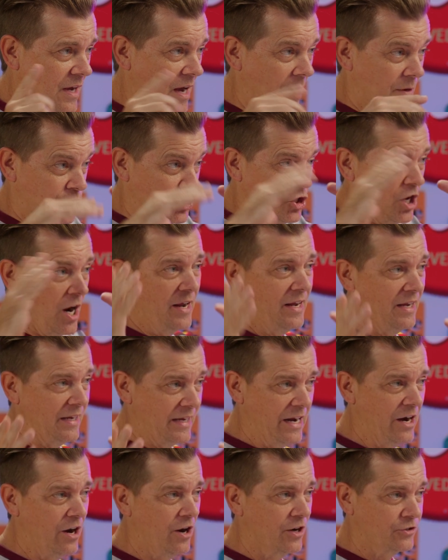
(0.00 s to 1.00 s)
a giant
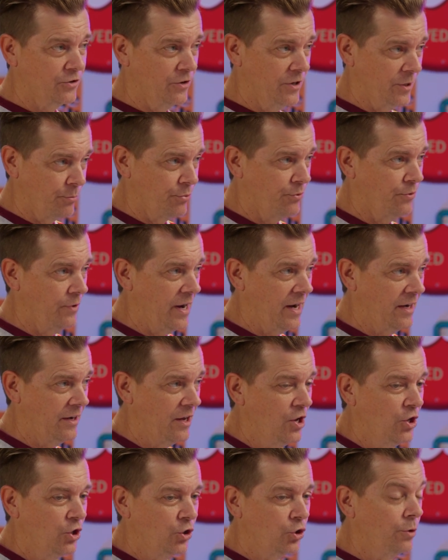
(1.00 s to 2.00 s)
character in a parade
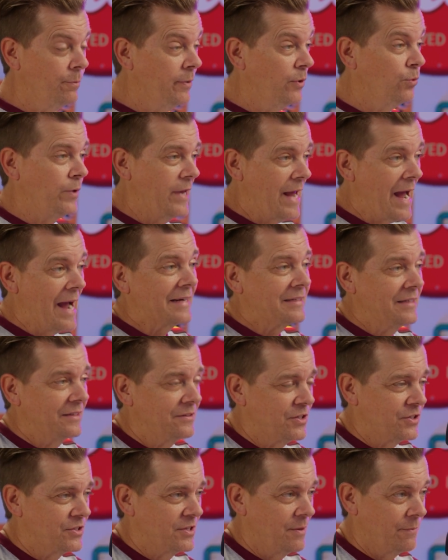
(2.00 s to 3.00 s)
could be reacting
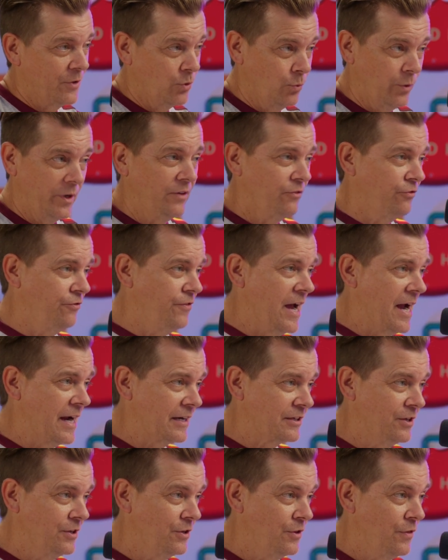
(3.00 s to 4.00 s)
to something when in
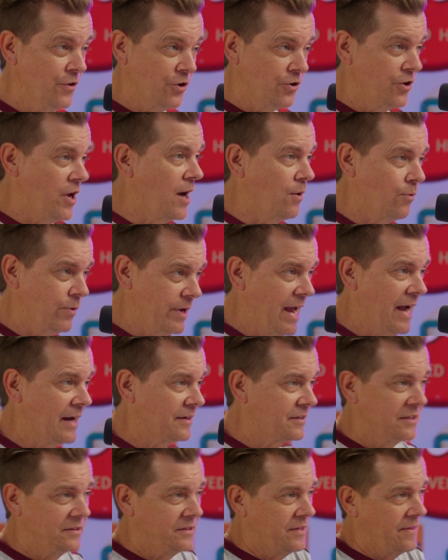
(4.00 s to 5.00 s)
fact they're not
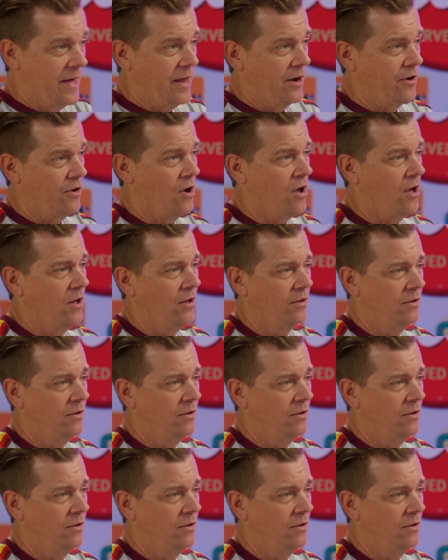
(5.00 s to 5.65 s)
reacting to that at all.